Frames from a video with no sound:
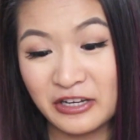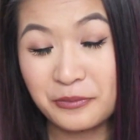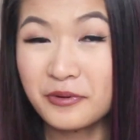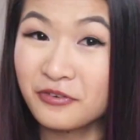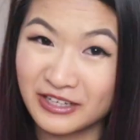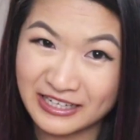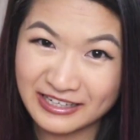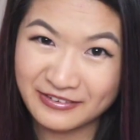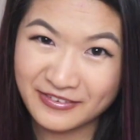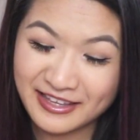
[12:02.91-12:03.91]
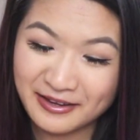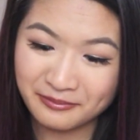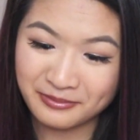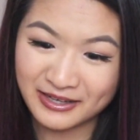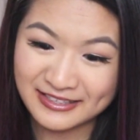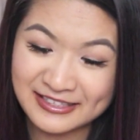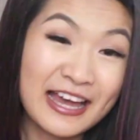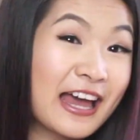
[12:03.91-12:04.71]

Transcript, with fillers: it could be funny and everything, but